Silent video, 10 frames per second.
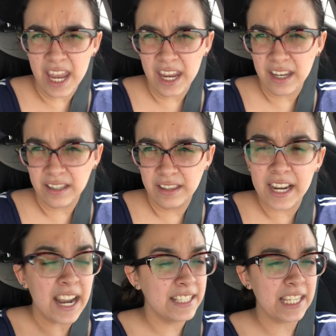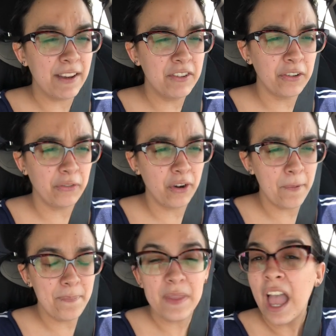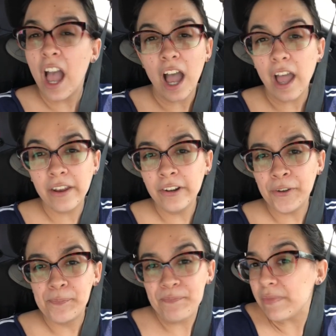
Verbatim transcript: take that I saved her from. I don't know